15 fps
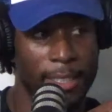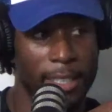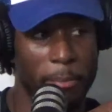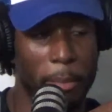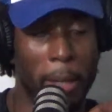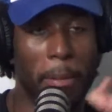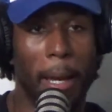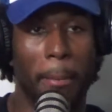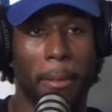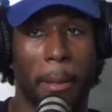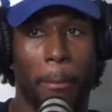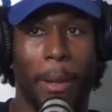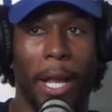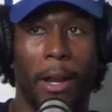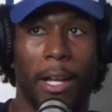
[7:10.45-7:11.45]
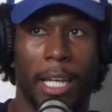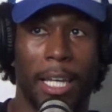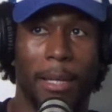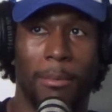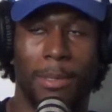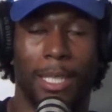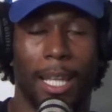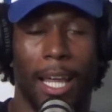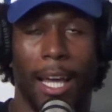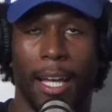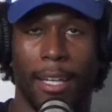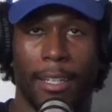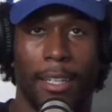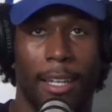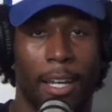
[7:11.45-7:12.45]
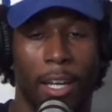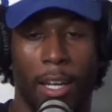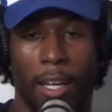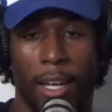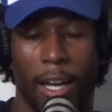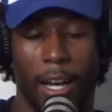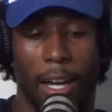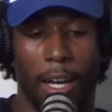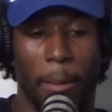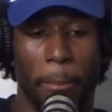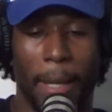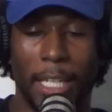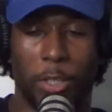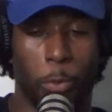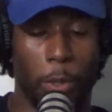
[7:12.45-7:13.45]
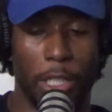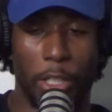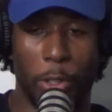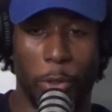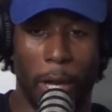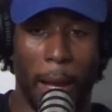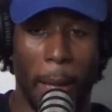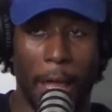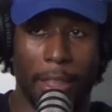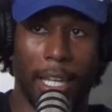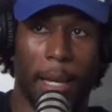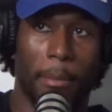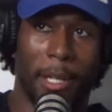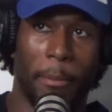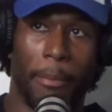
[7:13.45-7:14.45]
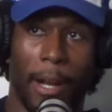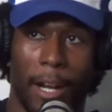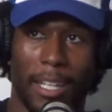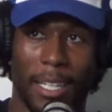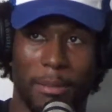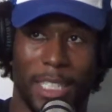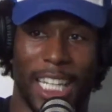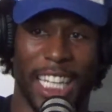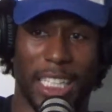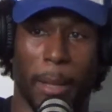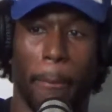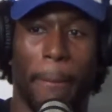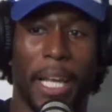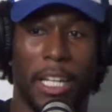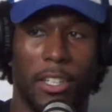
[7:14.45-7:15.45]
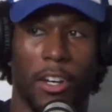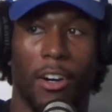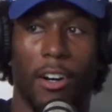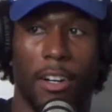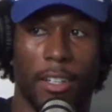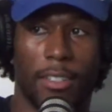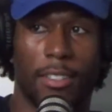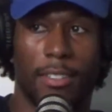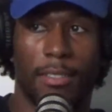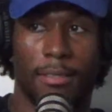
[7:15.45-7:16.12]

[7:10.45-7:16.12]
Maybe I'm comparing him to like Mace Windu. I think I'm comparing him to like the big dogs.